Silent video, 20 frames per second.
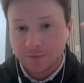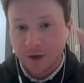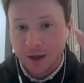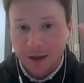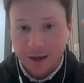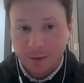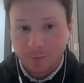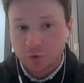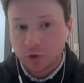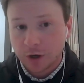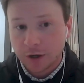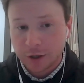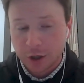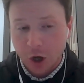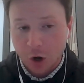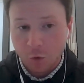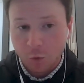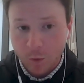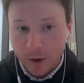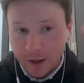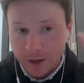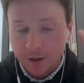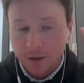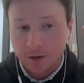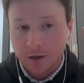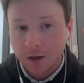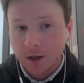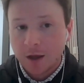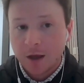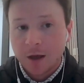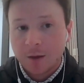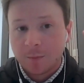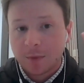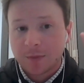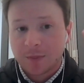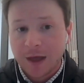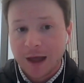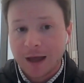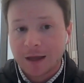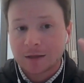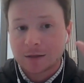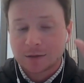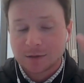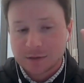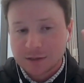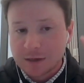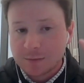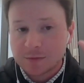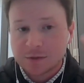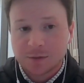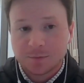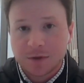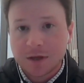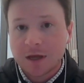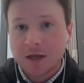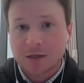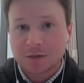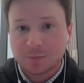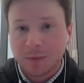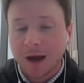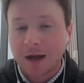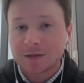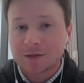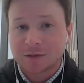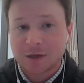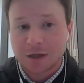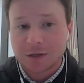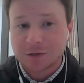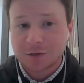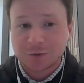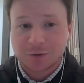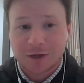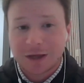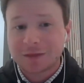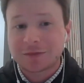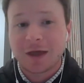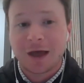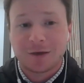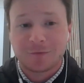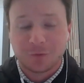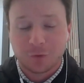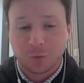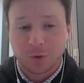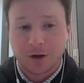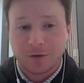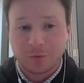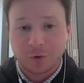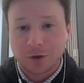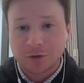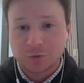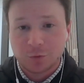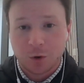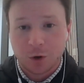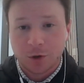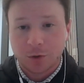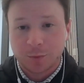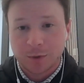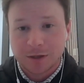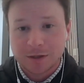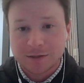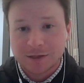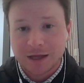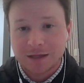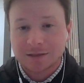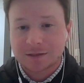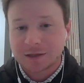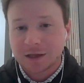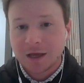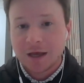Hey, I'm trying to go win. But that seems to be his mindset. So take that for whatever it's worth, because that's